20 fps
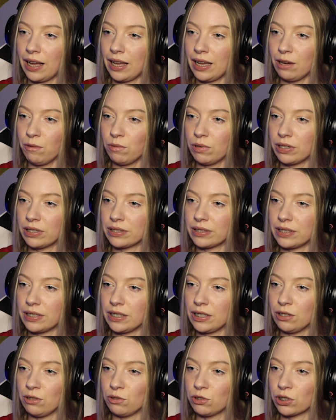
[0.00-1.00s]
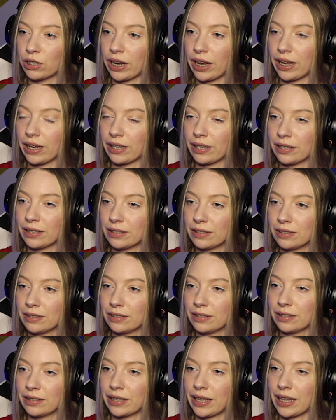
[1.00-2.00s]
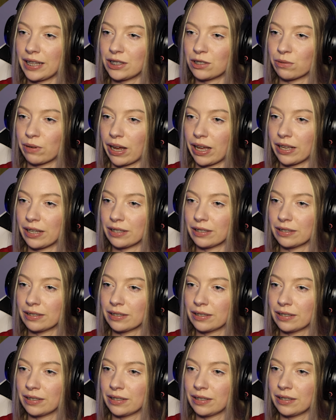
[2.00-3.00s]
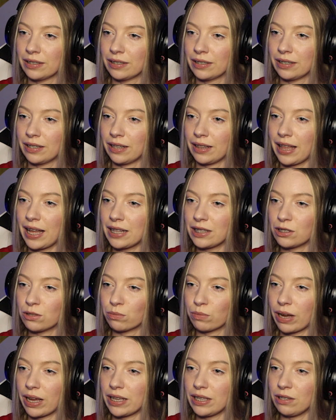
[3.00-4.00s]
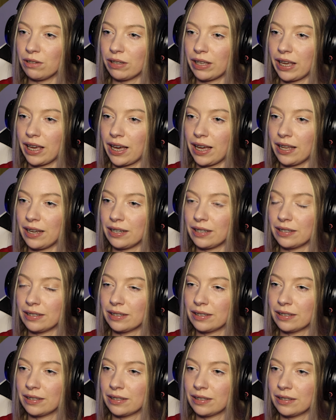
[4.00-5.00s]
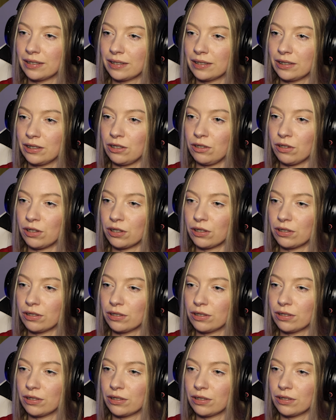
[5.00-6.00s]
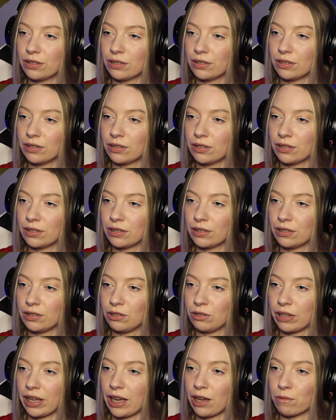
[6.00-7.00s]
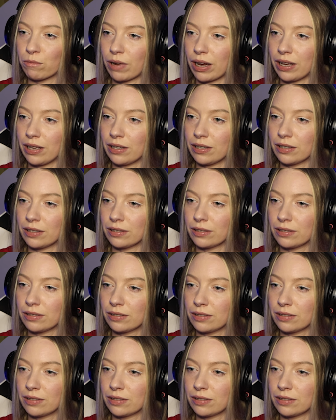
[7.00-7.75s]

I wanna see you try. That's right. That's right, you can't- You, you can't, right?